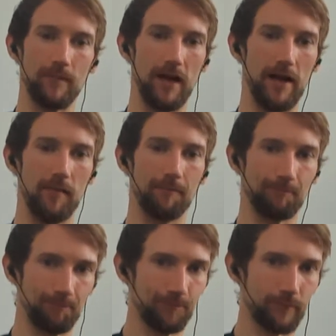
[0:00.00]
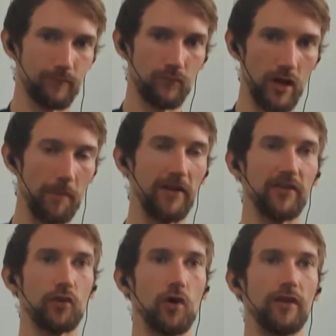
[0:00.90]
but there's
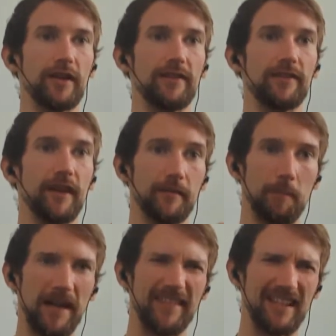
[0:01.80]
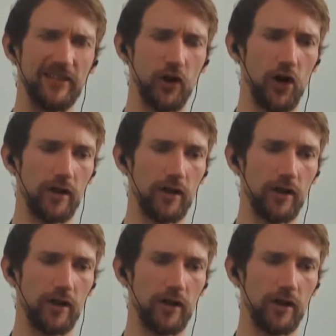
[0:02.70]
a quote that they're basically talking